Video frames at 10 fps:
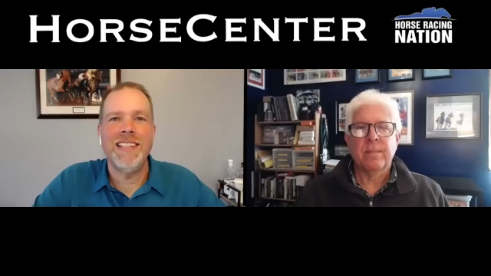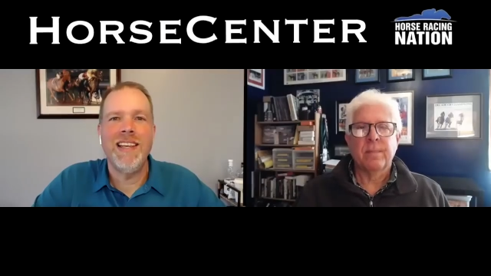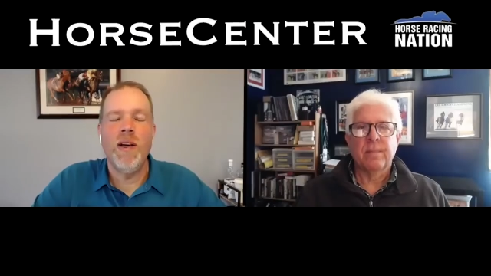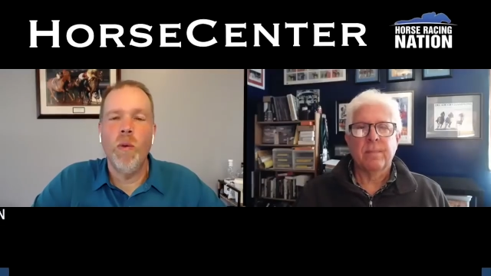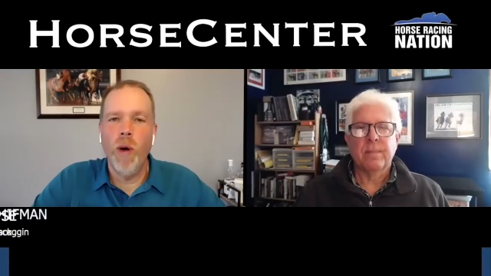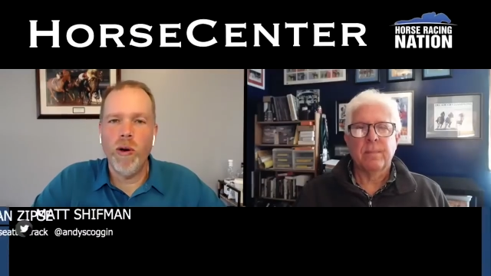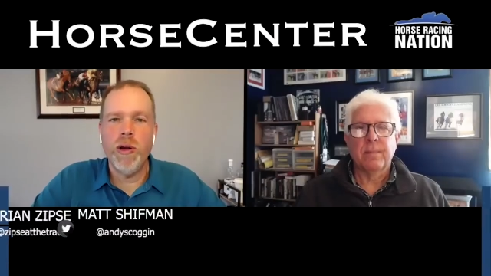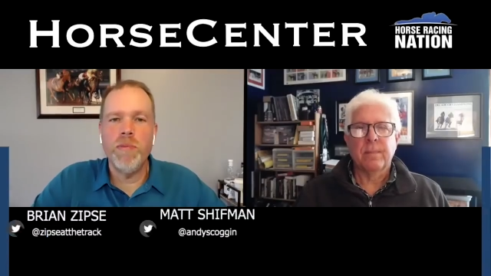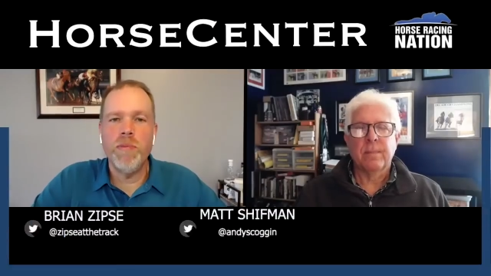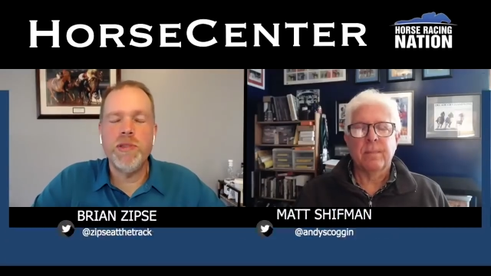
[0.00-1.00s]

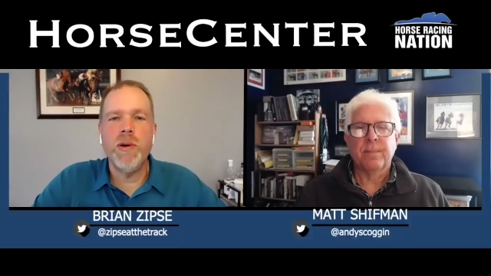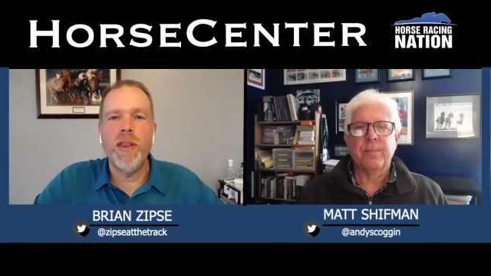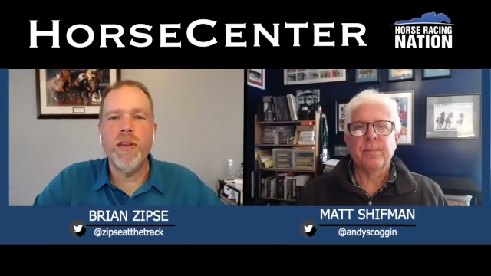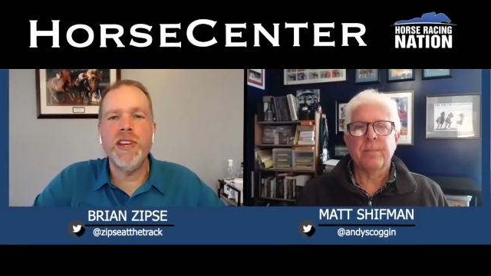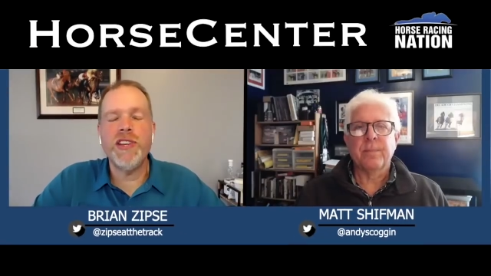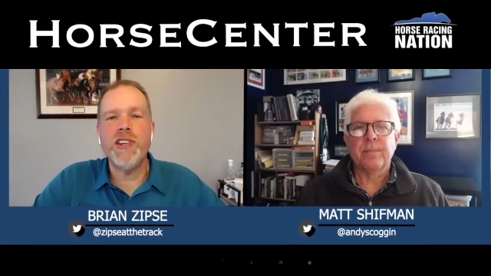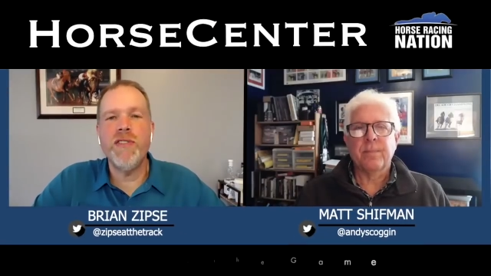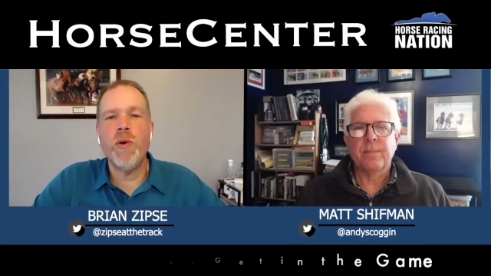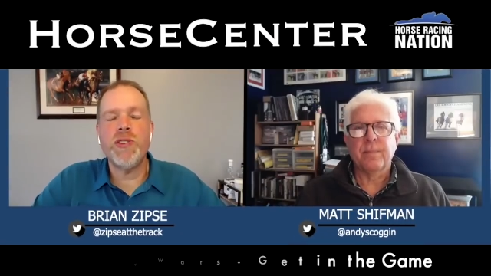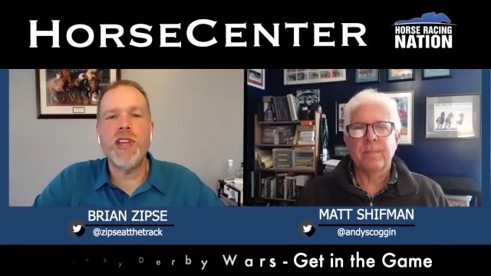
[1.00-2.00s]
Speaker 1: Welcome to another edition of
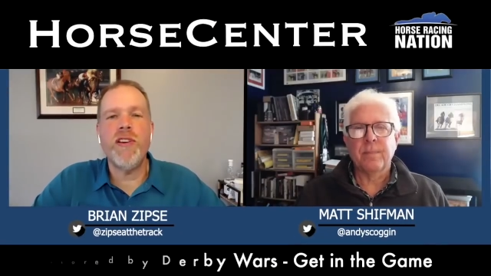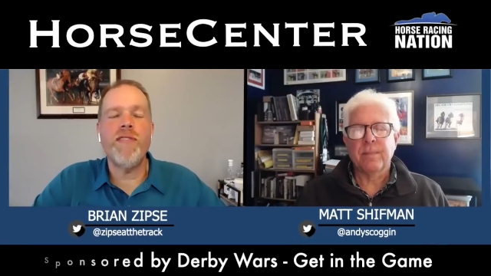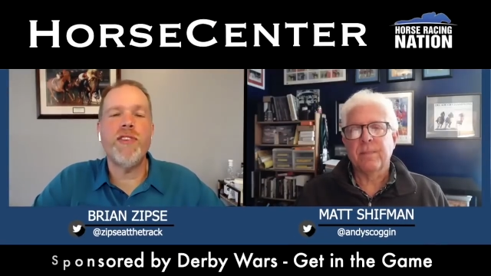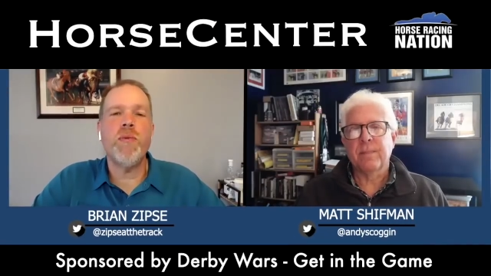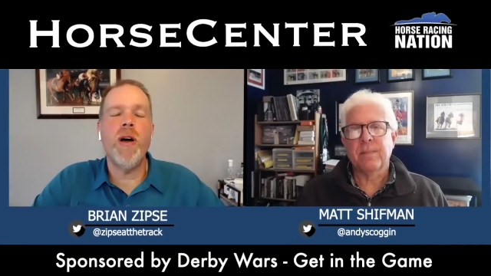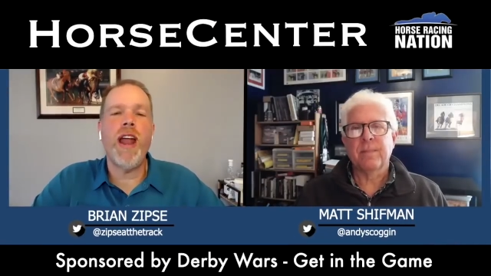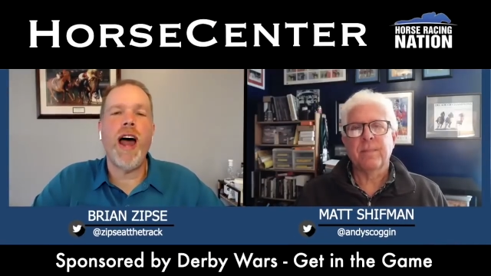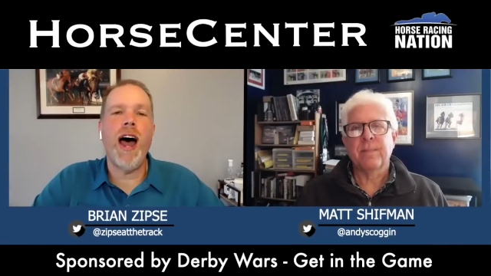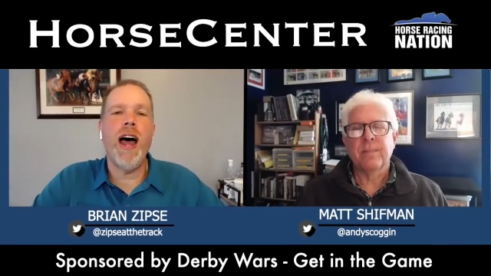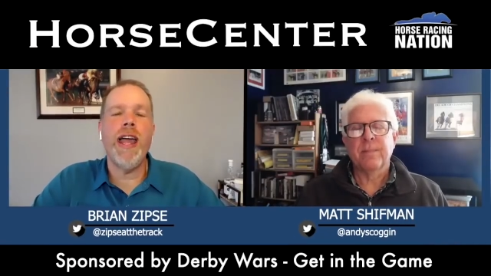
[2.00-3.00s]
Horse Center, everyone.
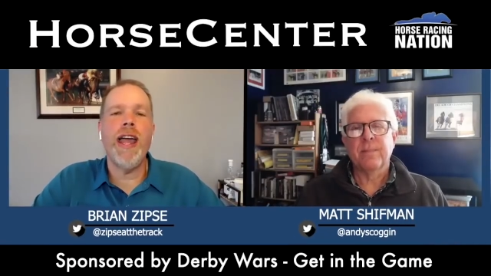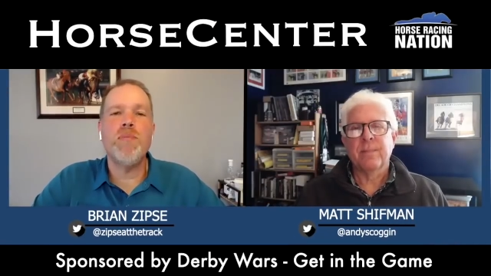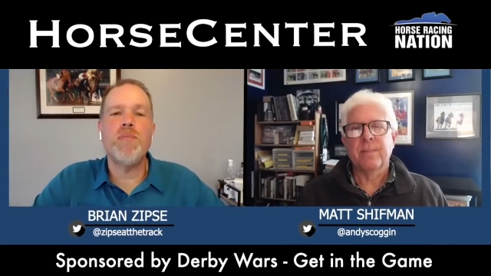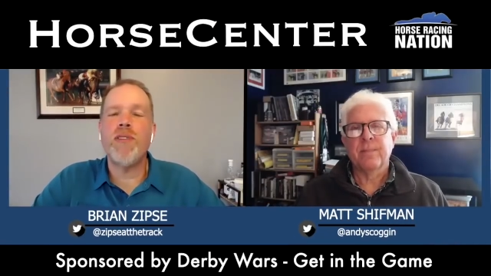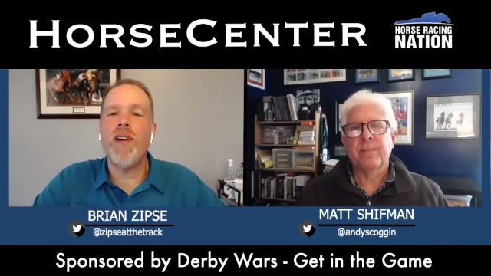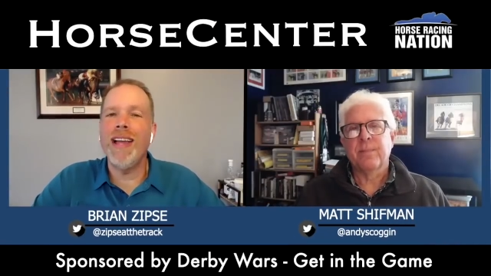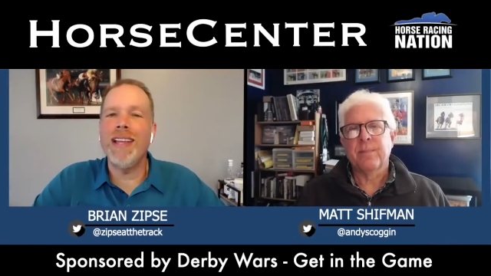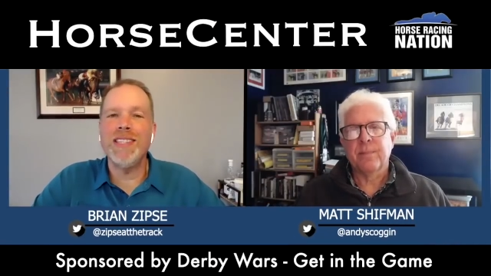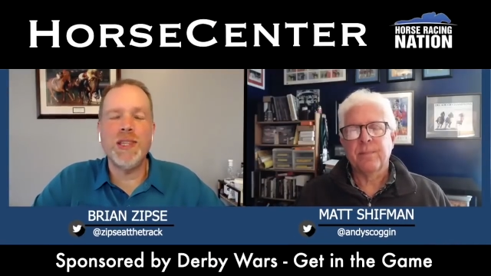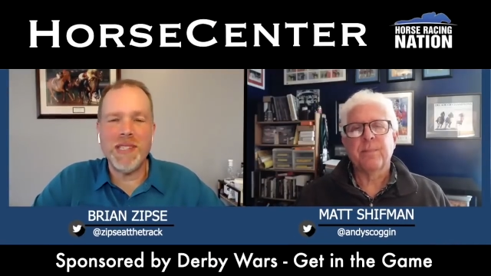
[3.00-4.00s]
I am Brian
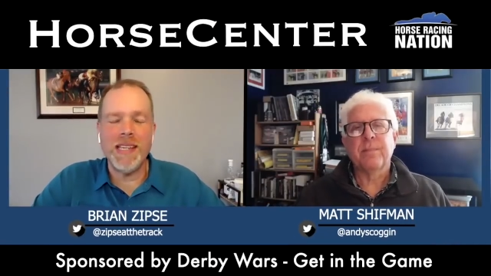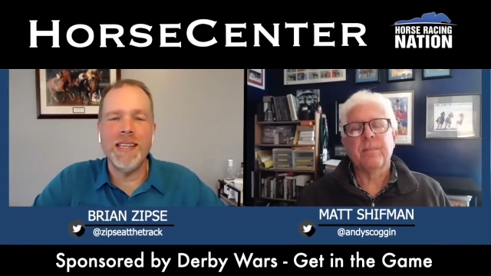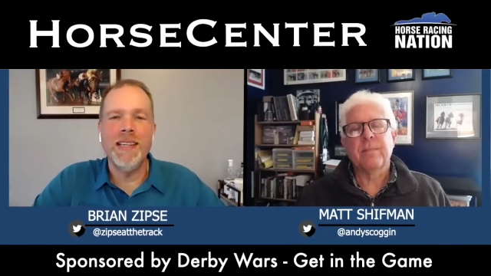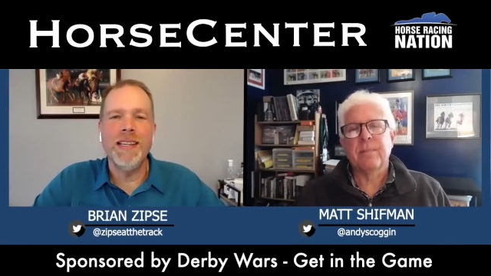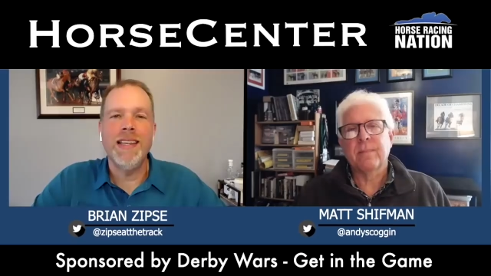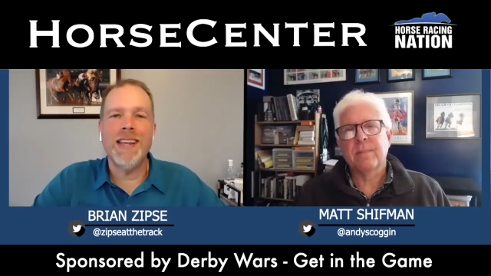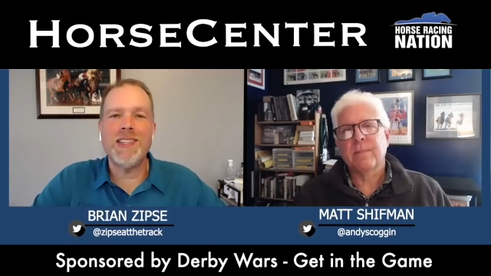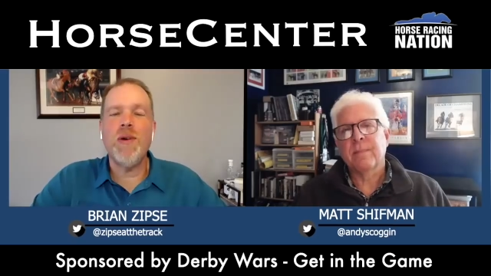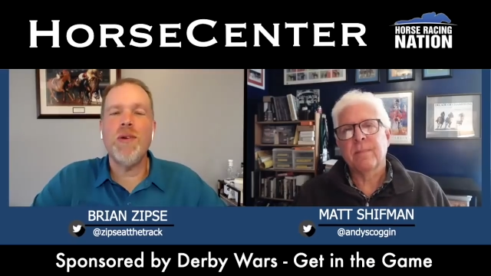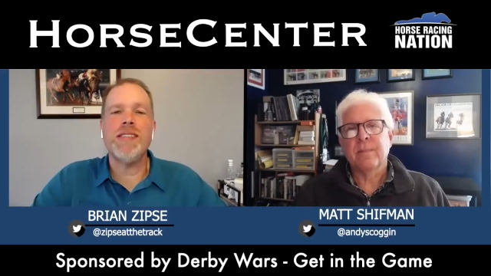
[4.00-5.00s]
Zipse. And as
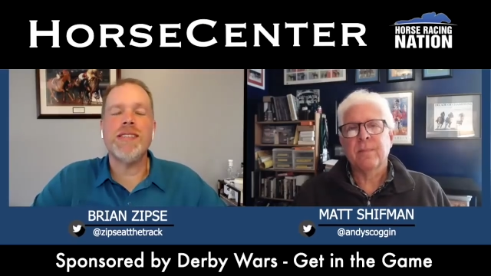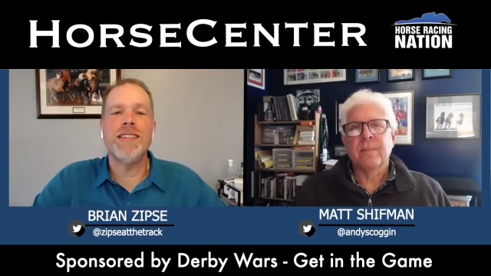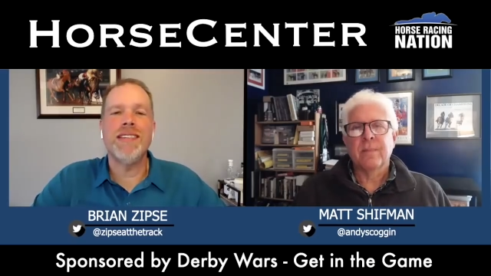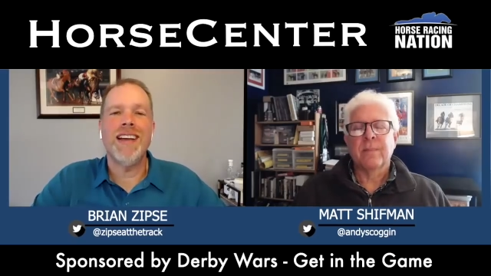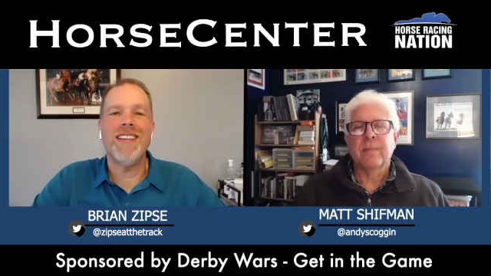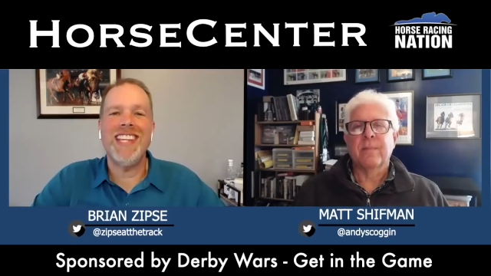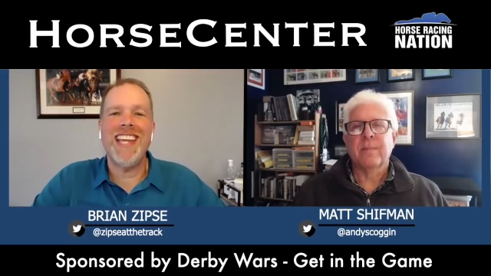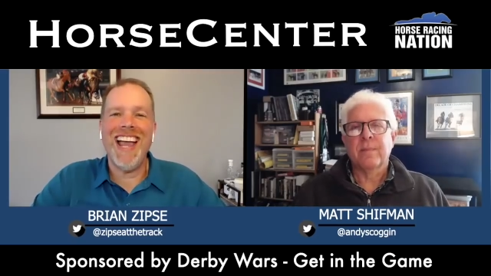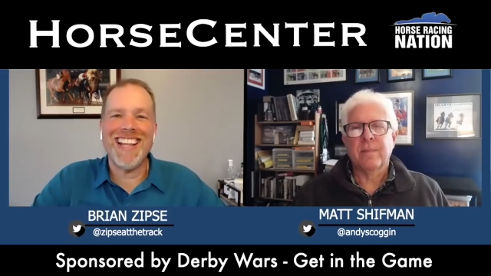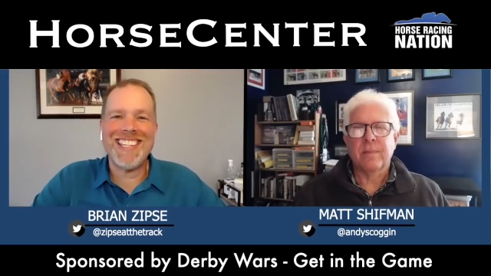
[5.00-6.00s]
always, I have the
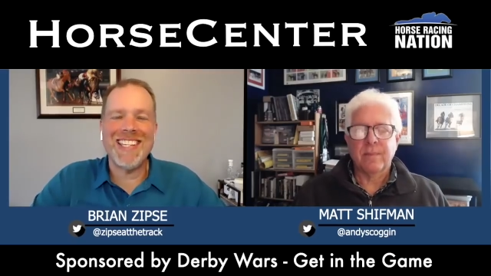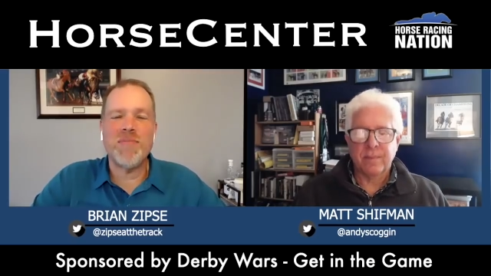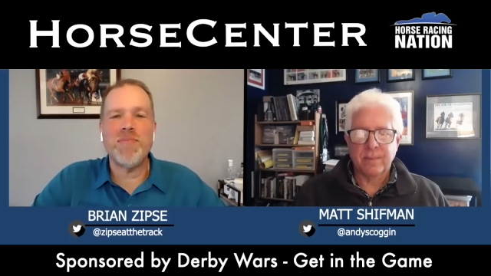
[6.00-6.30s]
excellent